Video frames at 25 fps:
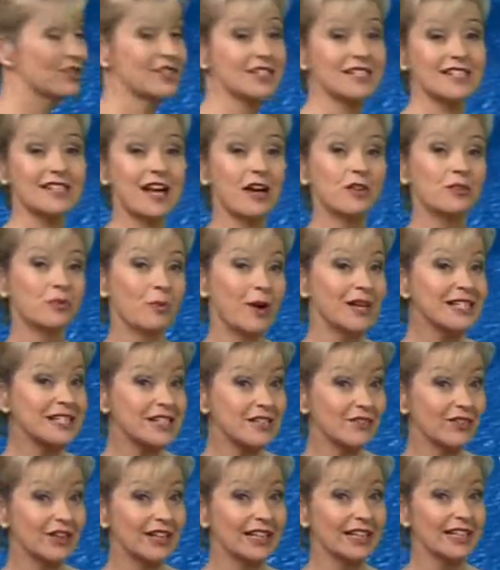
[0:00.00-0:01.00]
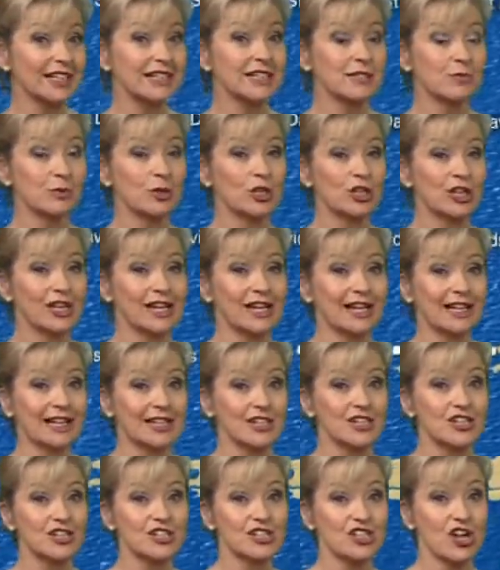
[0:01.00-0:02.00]
across the southwest of England, we're looking at
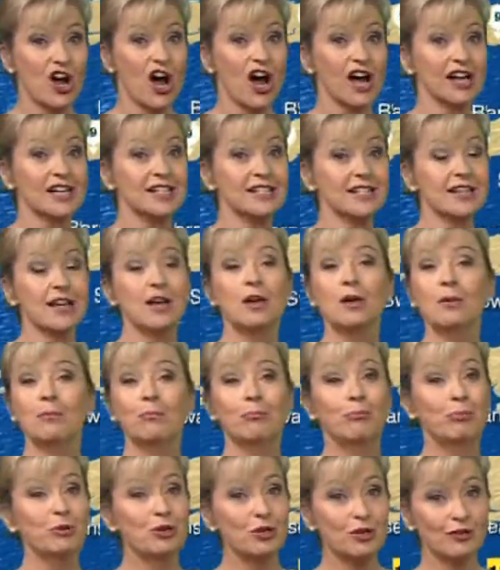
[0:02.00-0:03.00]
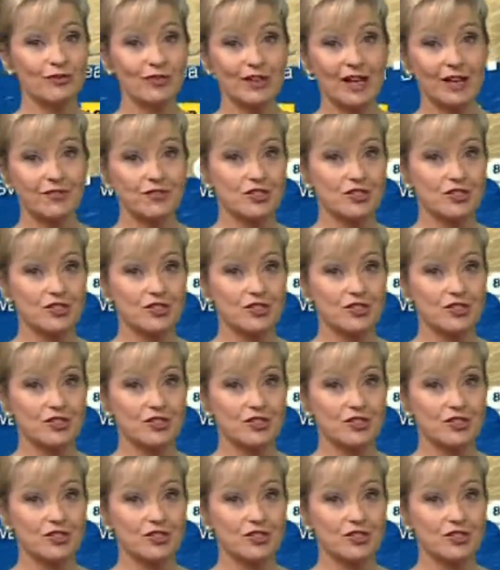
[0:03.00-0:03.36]
clear skies, beautiful